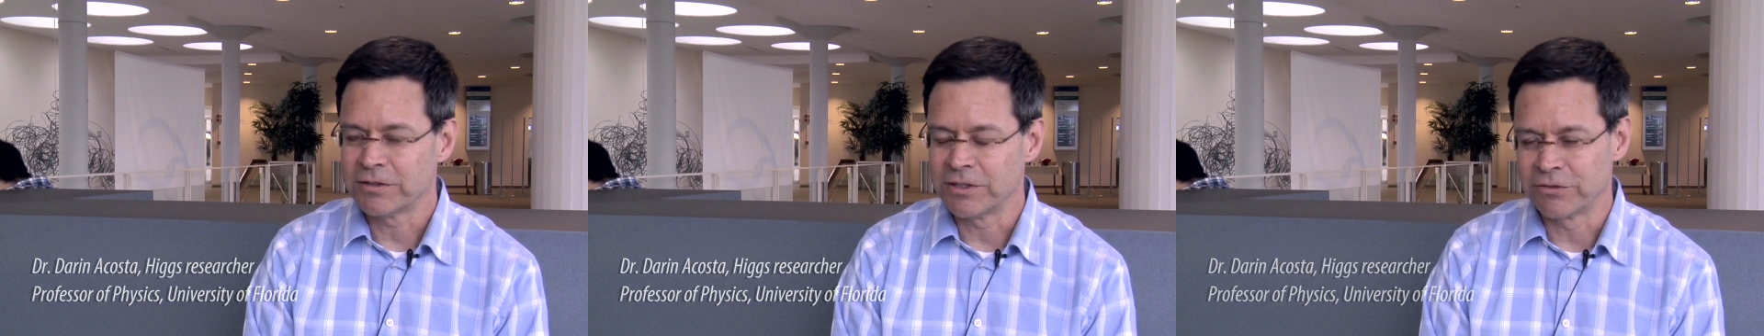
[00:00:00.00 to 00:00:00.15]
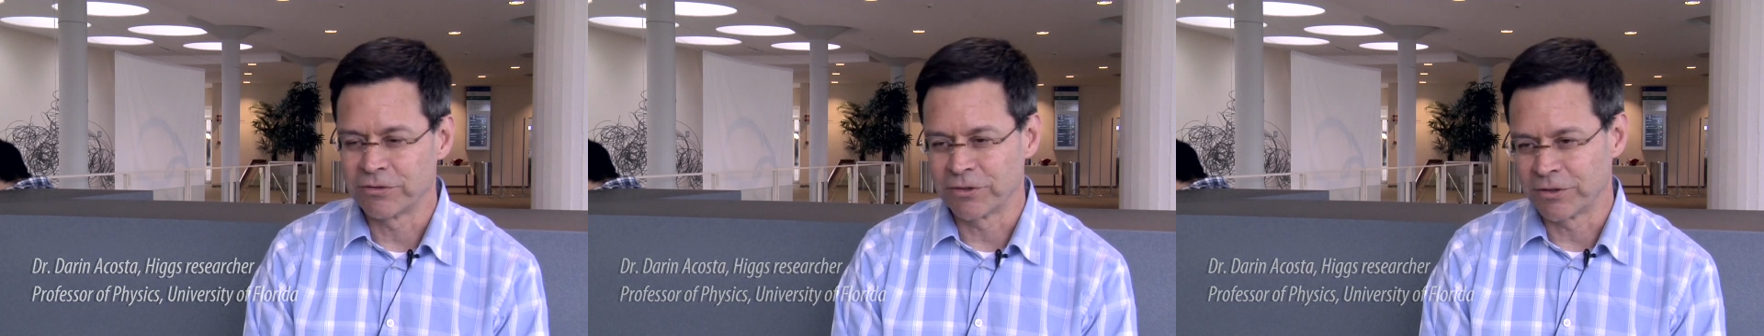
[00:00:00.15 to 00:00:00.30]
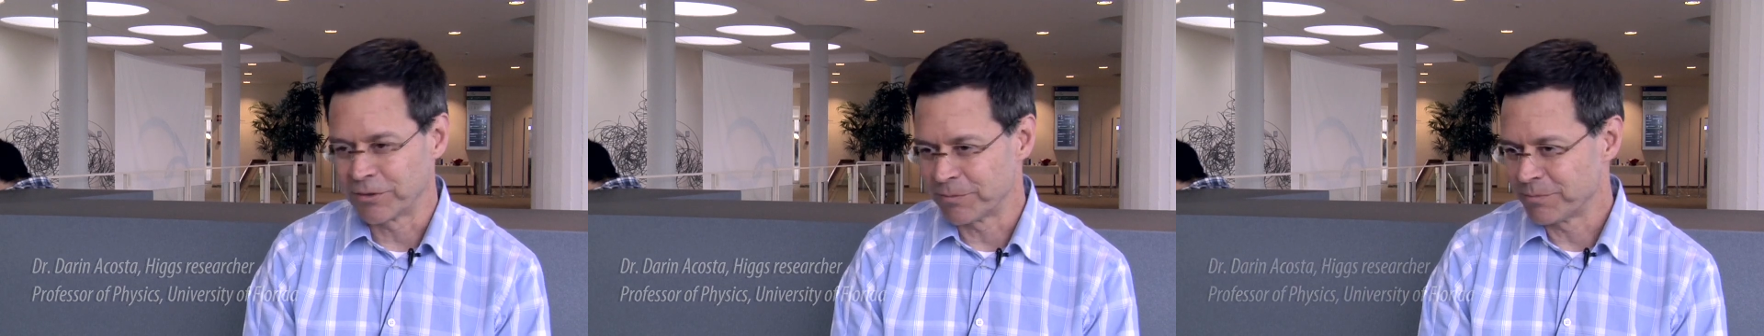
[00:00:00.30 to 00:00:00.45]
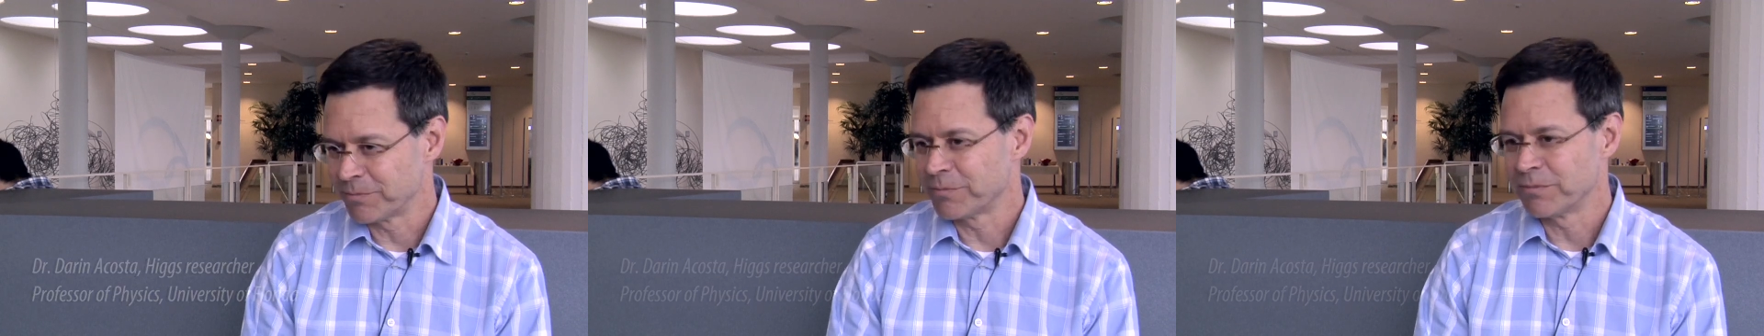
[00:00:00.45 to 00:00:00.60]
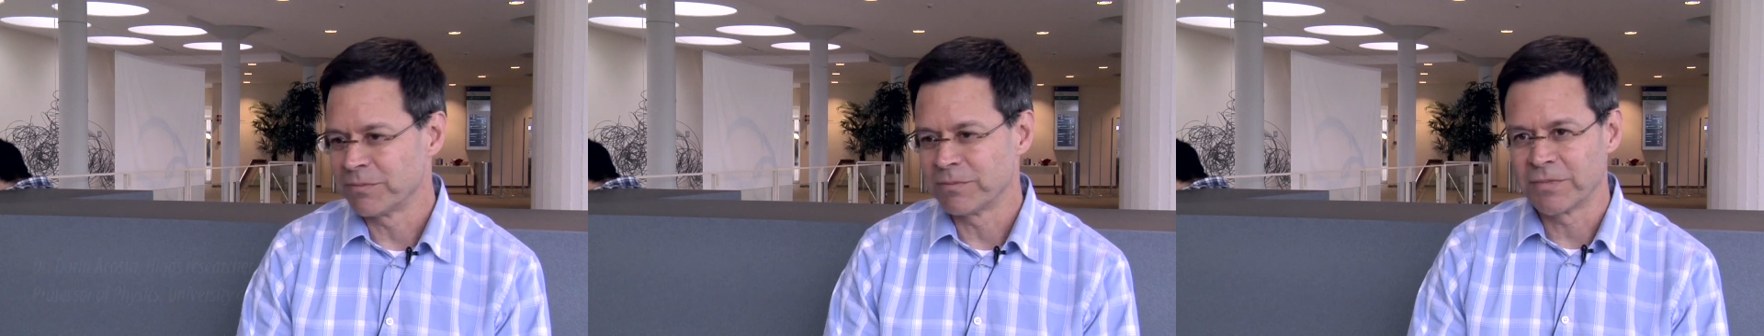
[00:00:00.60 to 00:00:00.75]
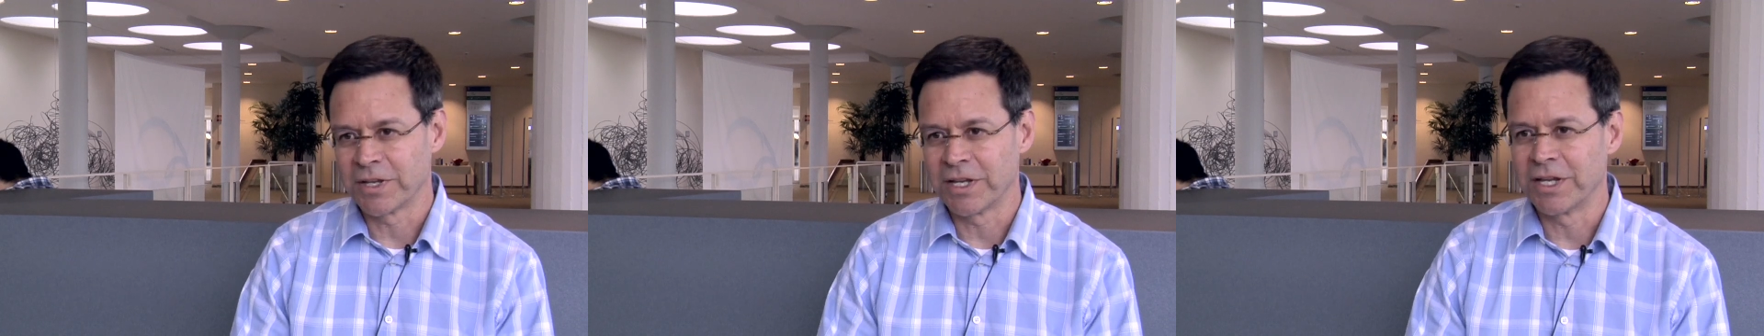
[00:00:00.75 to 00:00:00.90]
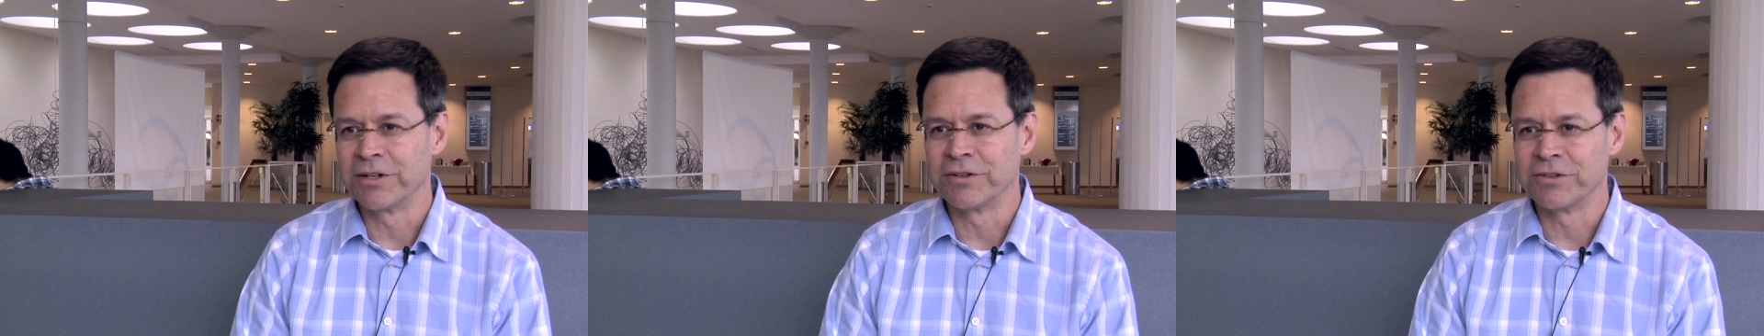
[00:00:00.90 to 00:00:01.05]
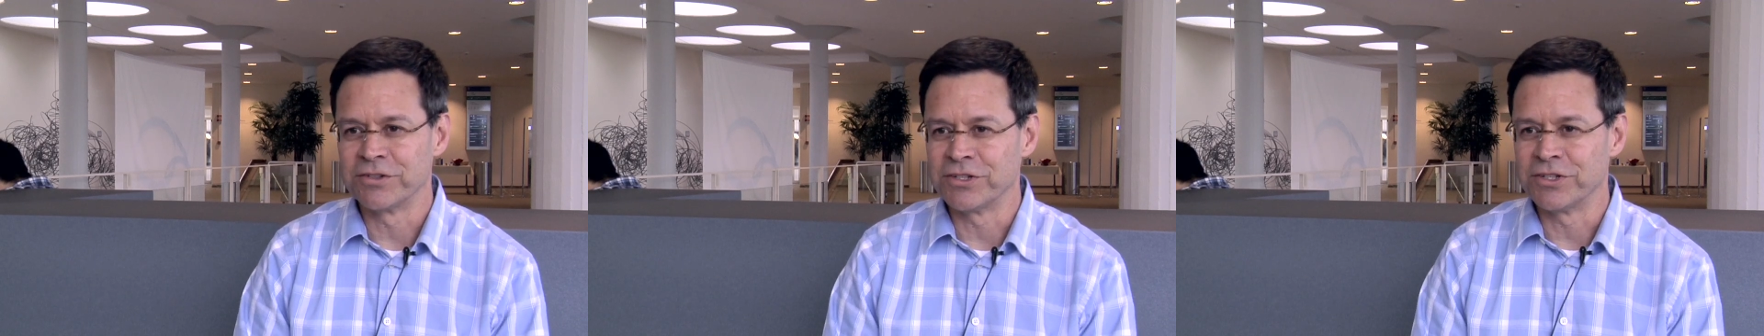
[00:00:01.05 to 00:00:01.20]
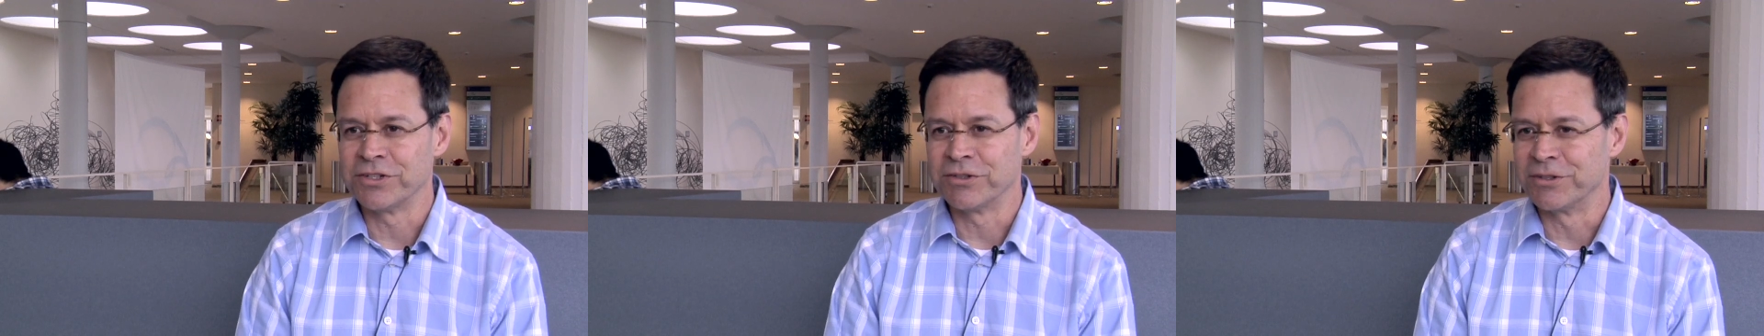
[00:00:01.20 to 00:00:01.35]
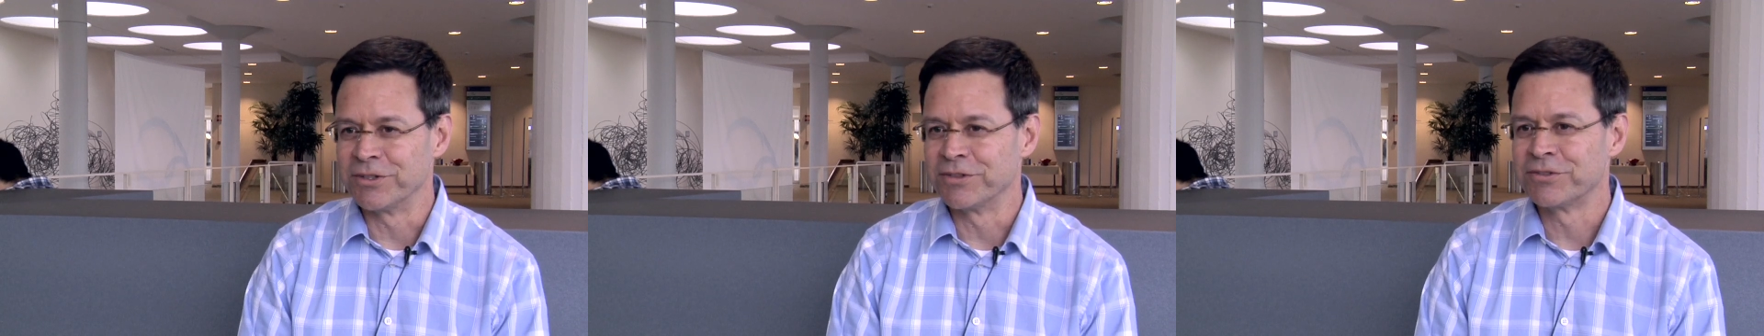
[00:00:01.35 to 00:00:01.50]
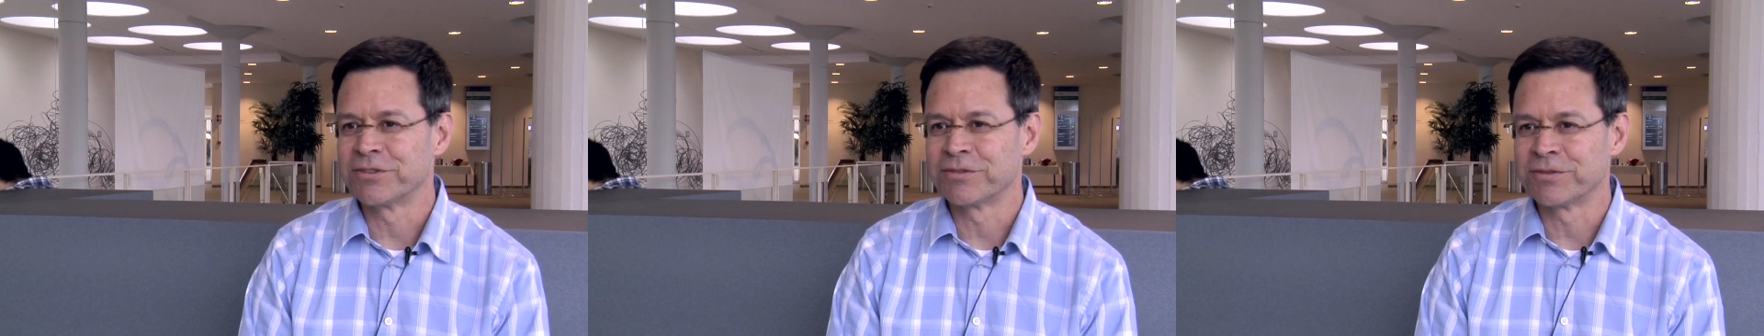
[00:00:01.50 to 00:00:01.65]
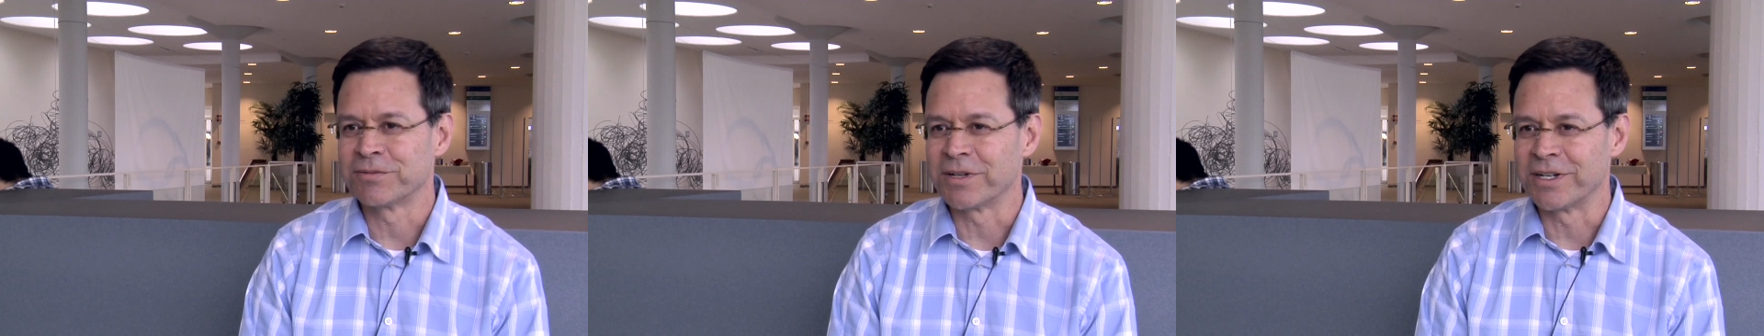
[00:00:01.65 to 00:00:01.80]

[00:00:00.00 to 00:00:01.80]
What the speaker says: These are energy units